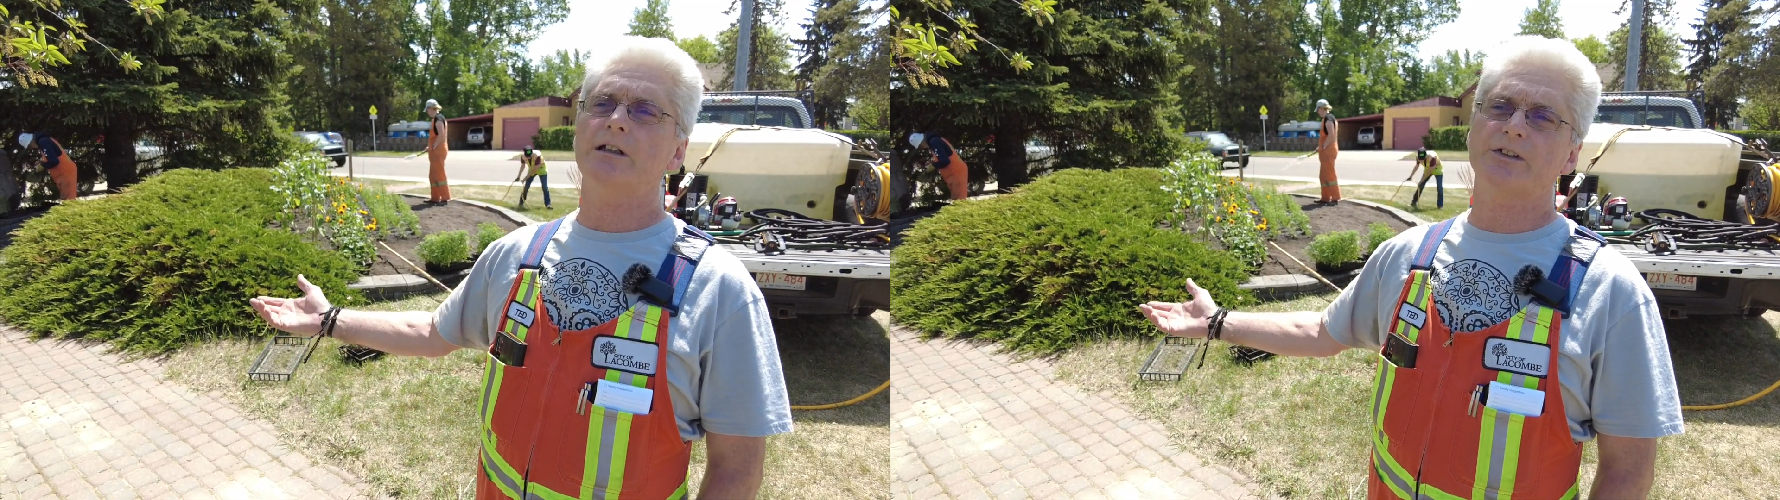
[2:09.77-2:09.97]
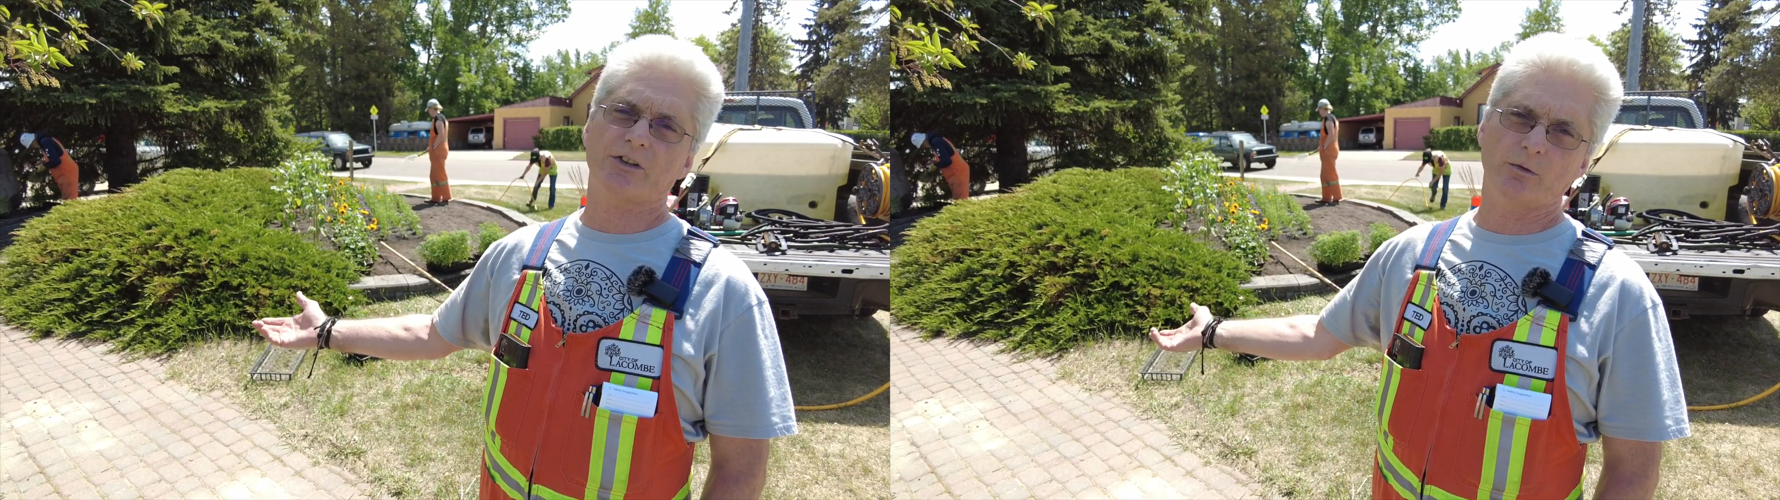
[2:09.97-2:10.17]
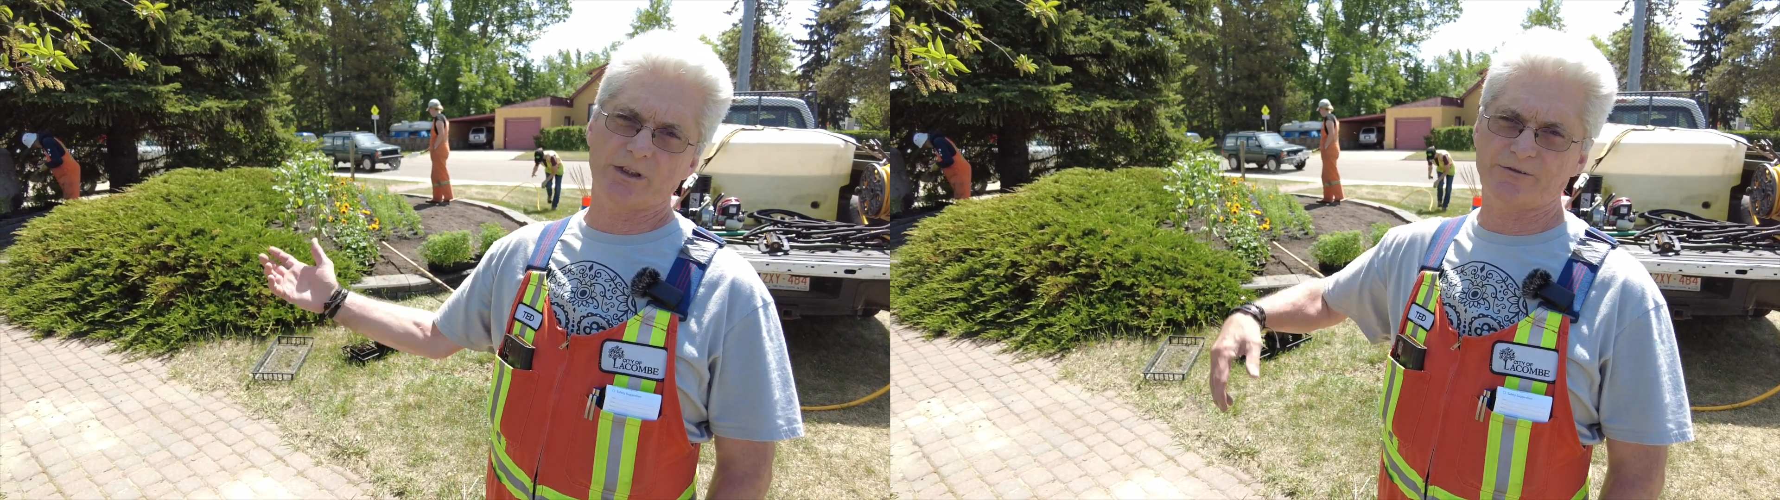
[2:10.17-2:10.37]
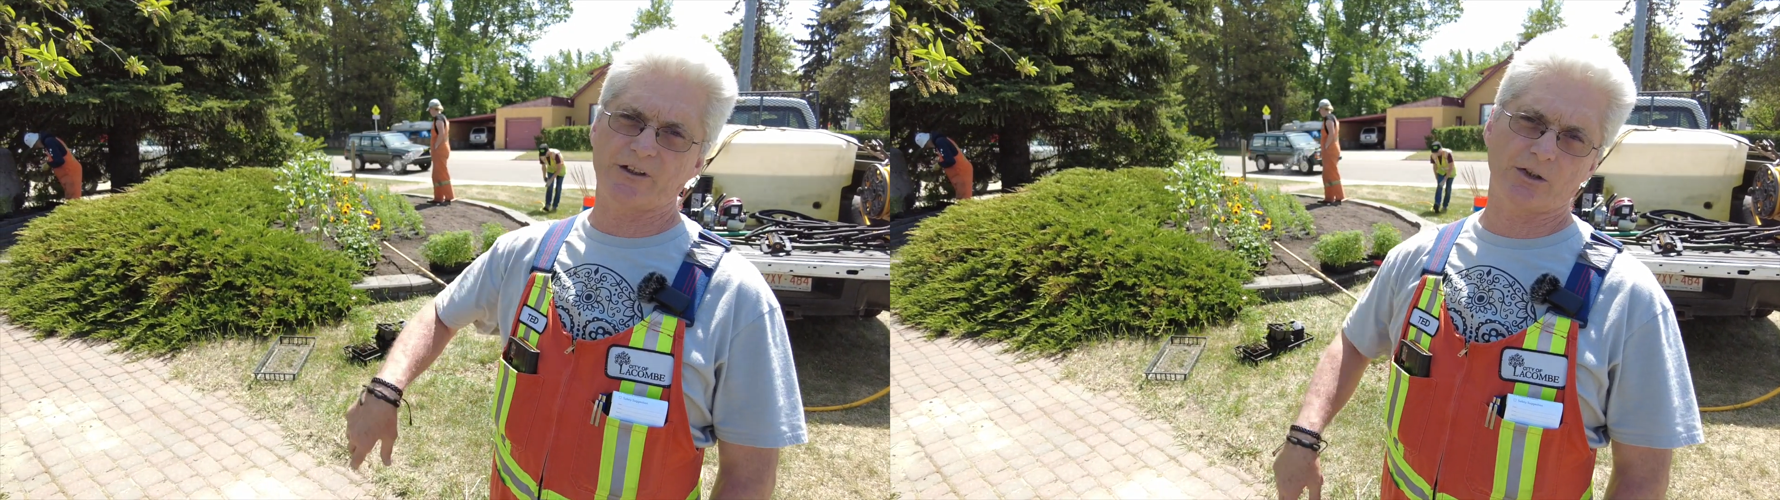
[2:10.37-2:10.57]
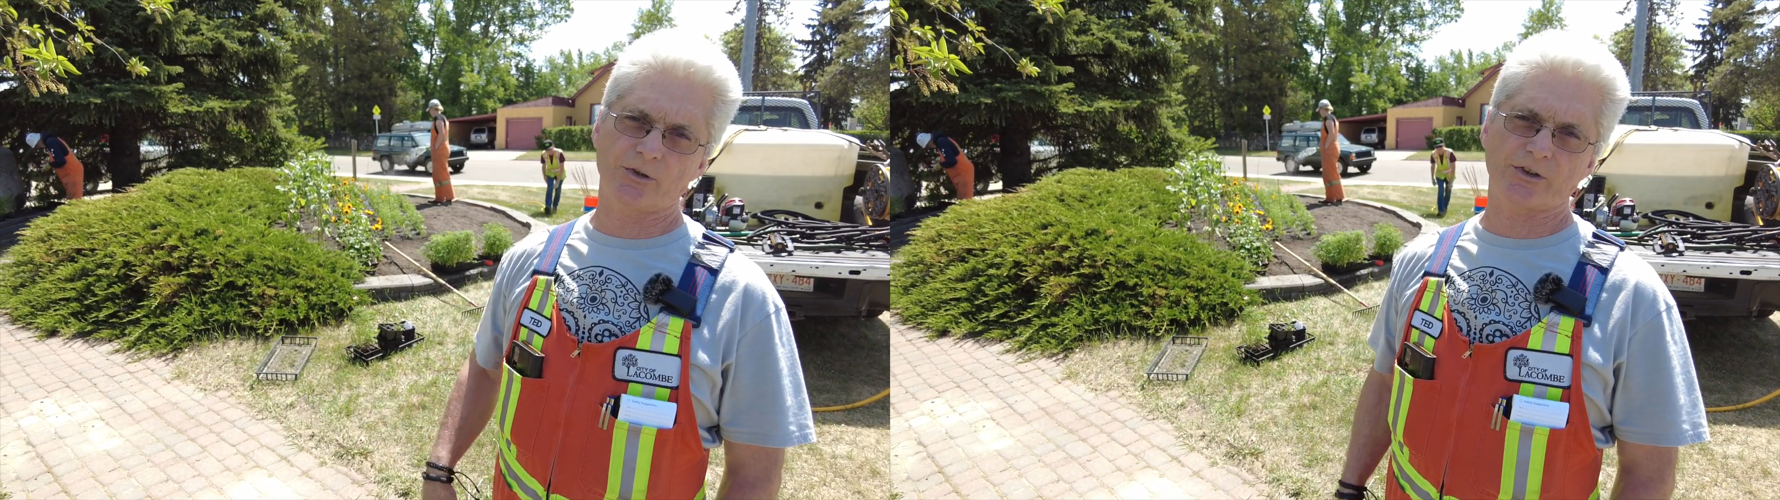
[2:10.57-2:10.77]
So we
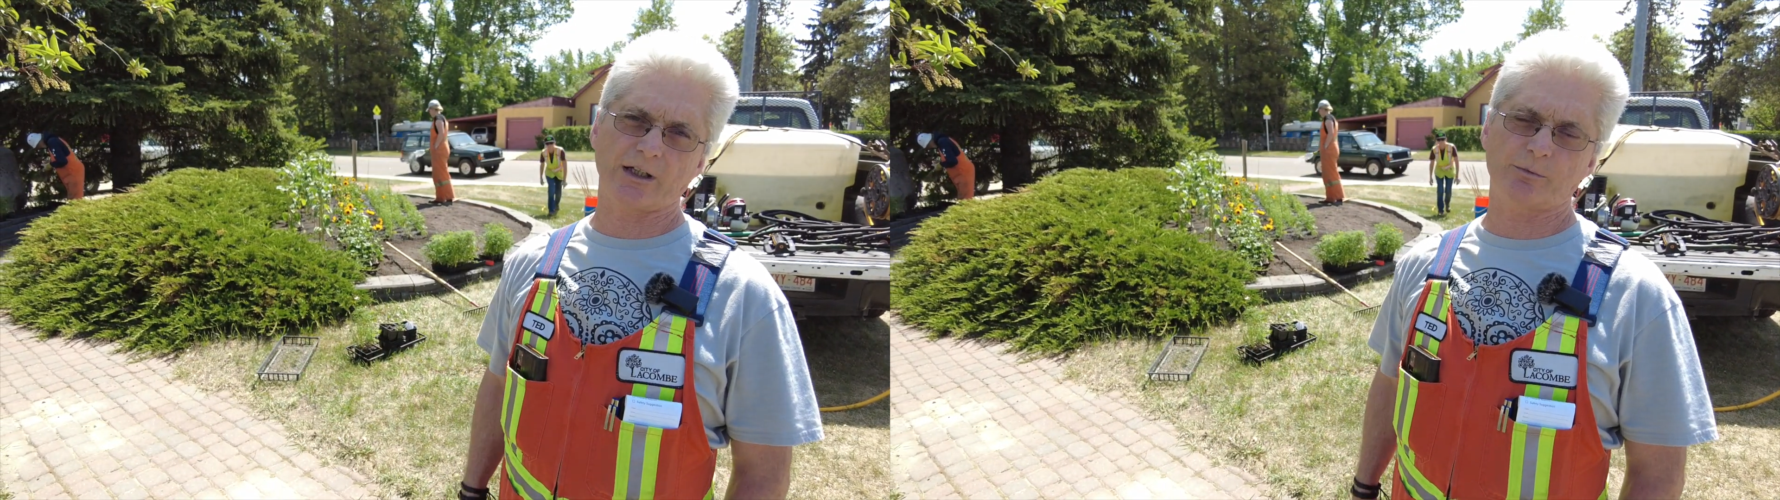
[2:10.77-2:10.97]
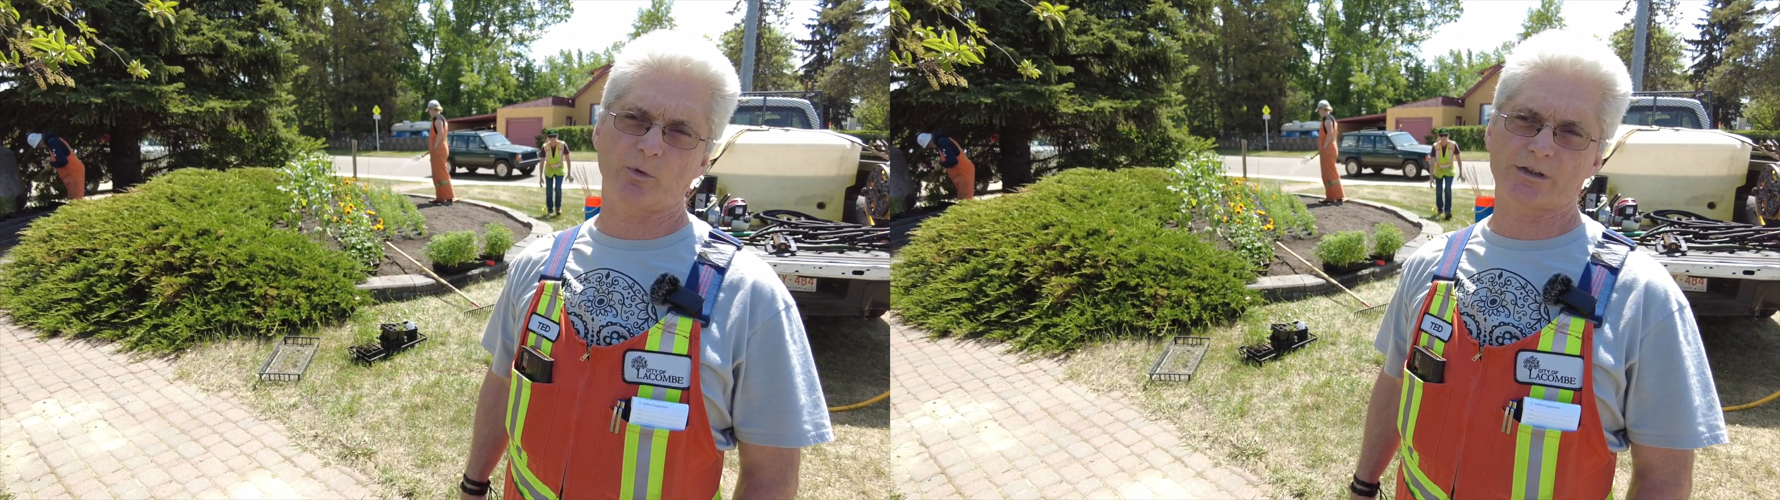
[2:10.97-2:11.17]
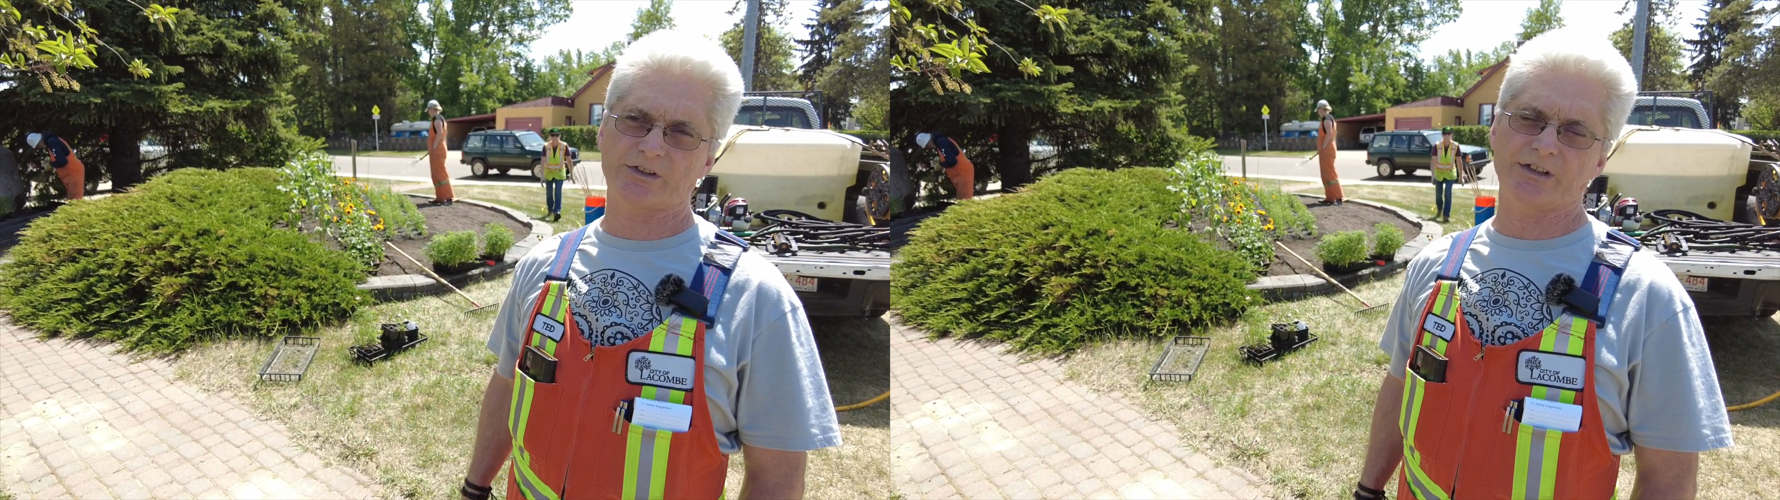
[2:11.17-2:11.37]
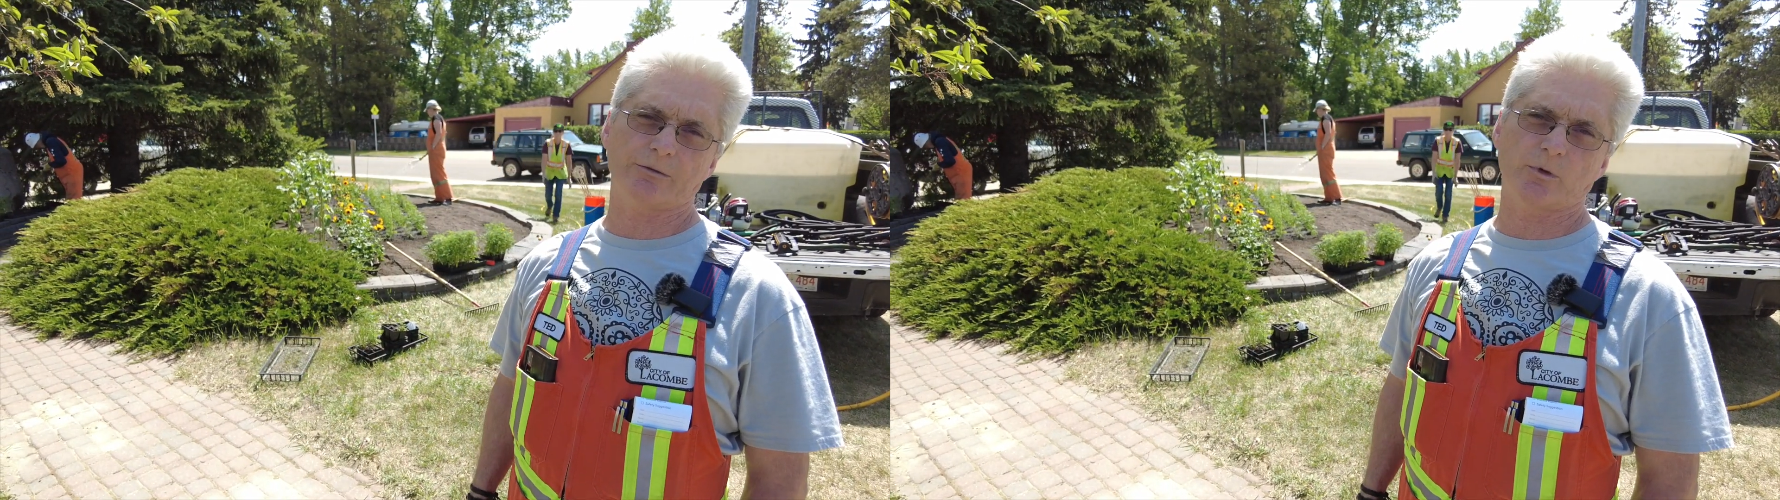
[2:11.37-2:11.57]
fill those up once a,